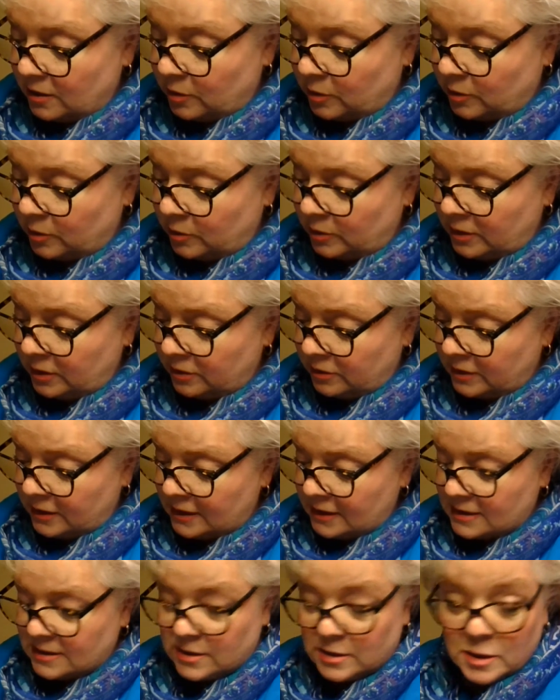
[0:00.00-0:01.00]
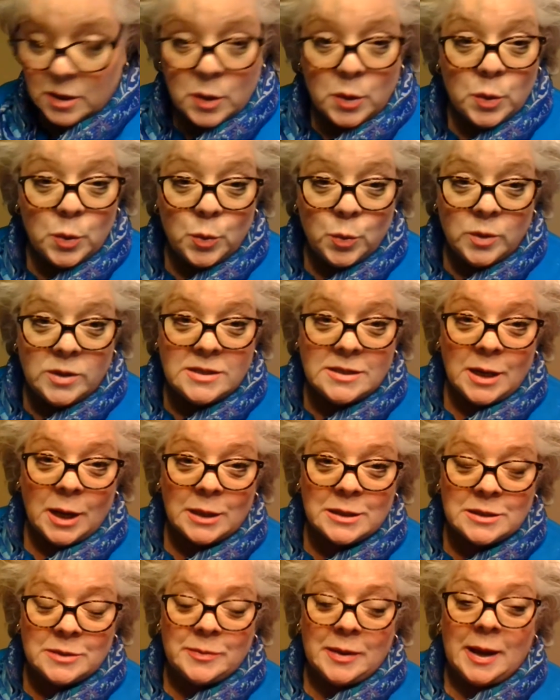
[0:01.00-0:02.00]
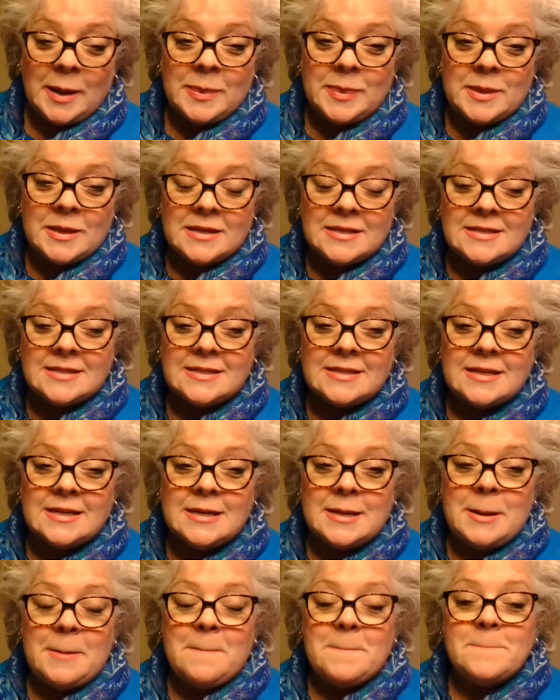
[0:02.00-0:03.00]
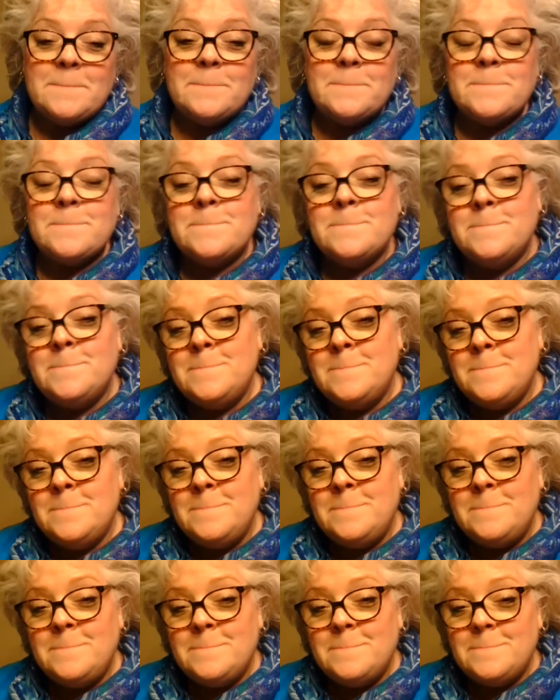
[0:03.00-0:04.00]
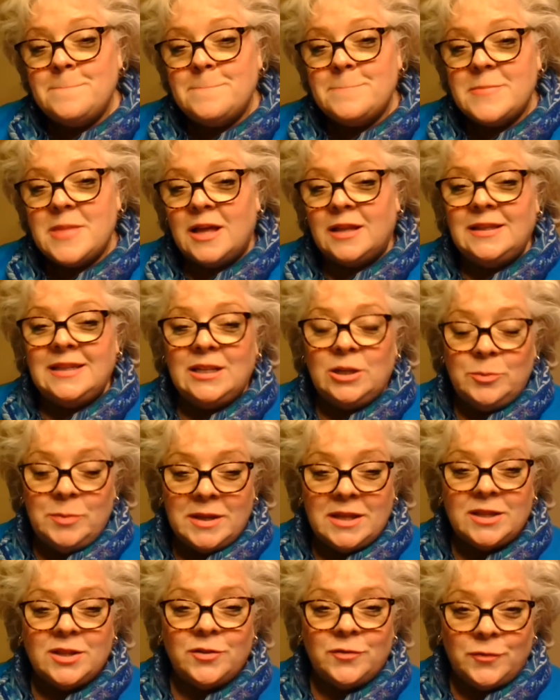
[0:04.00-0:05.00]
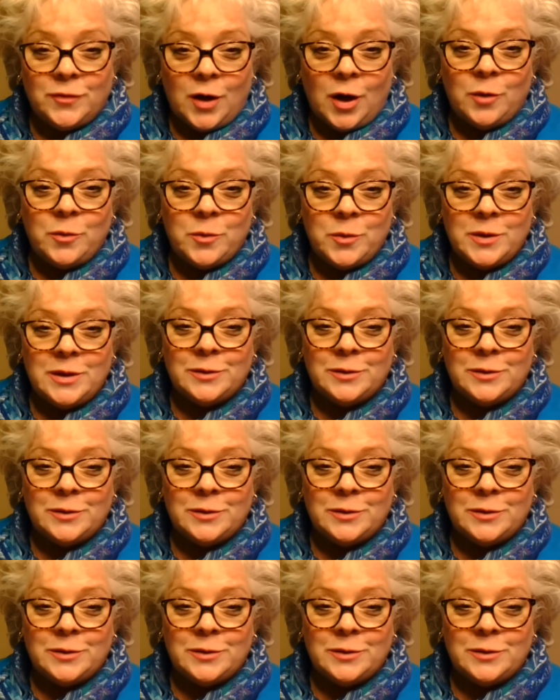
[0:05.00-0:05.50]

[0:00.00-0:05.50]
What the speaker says: Oh, here it is. We talked about this a little bit in the fall when